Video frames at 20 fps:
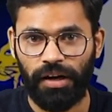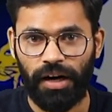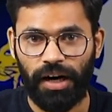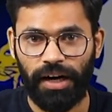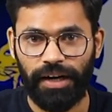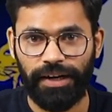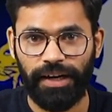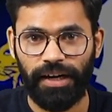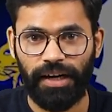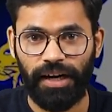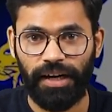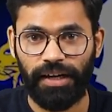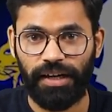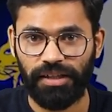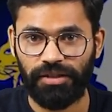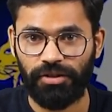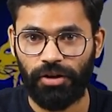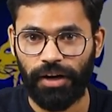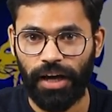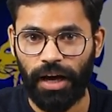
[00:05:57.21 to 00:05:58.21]
Until it
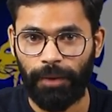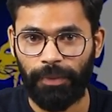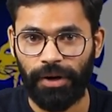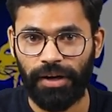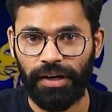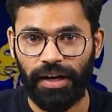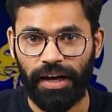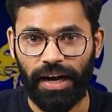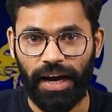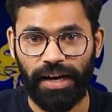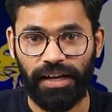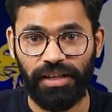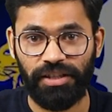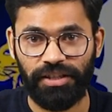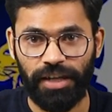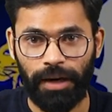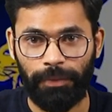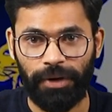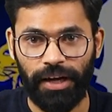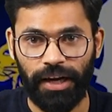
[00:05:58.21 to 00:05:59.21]
does not happen, any
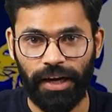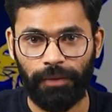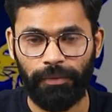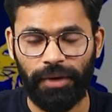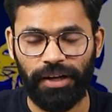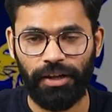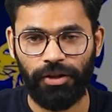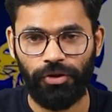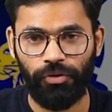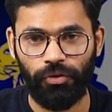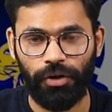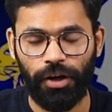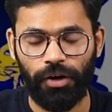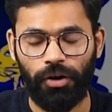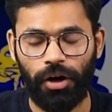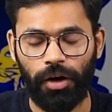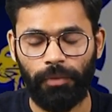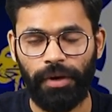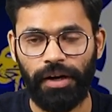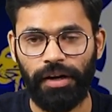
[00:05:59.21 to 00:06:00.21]
step taken by the UK
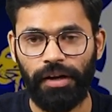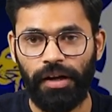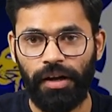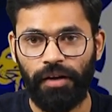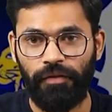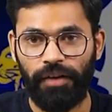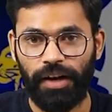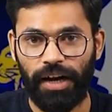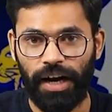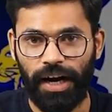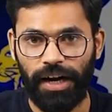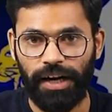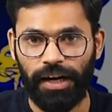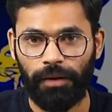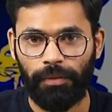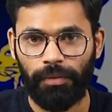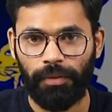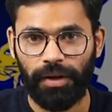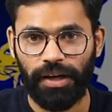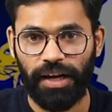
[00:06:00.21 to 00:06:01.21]
government will end
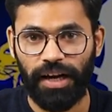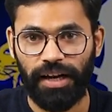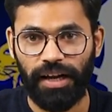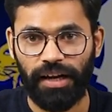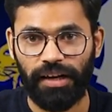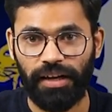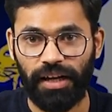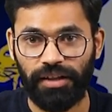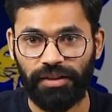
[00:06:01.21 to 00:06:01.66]
up gaining